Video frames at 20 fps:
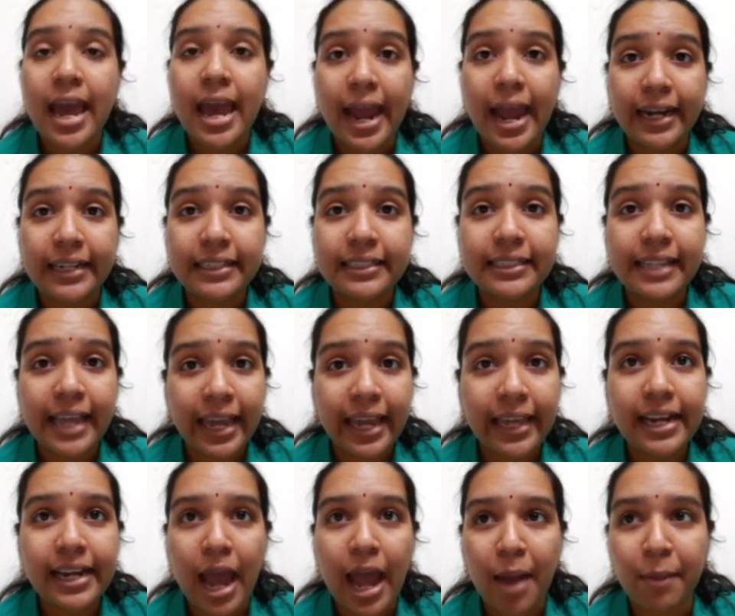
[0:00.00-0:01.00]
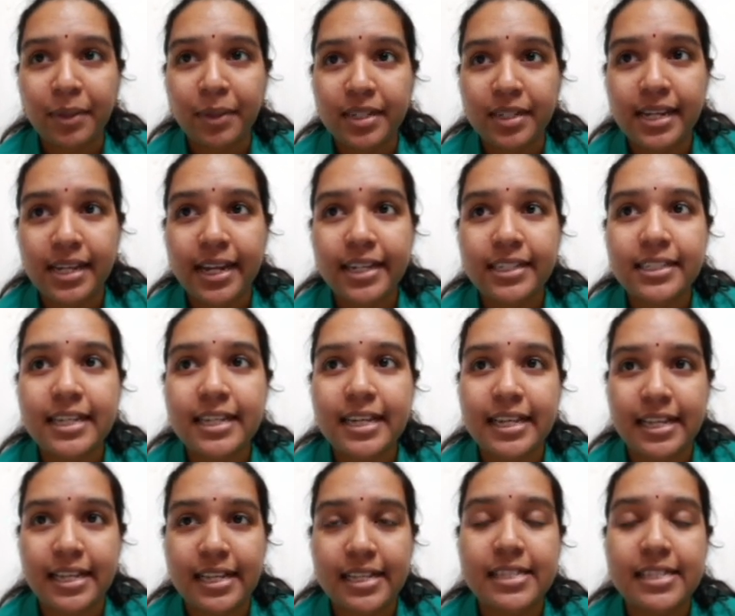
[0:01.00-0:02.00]
and their habitat
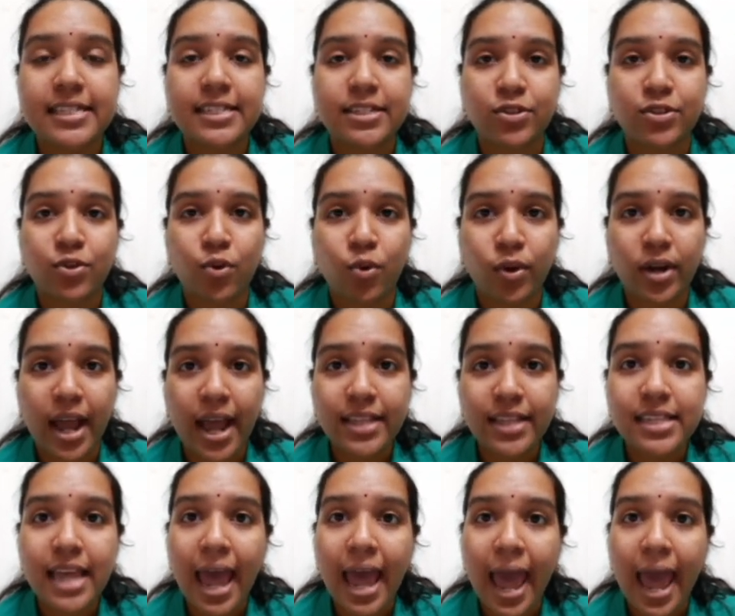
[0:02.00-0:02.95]
is known as